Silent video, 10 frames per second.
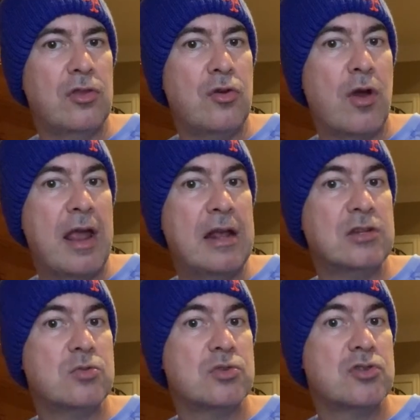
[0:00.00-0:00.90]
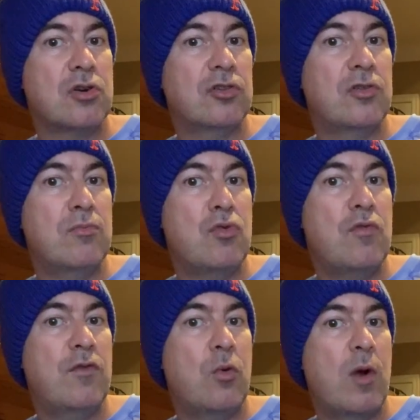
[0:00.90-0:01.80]
your hands will start to
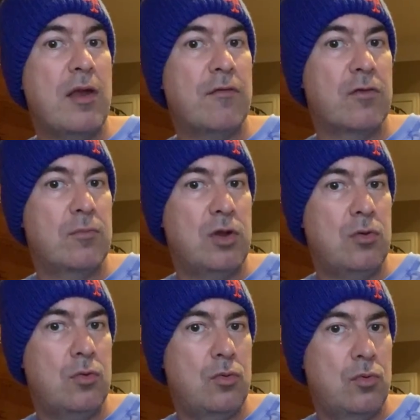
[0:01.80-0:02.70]
move away from you.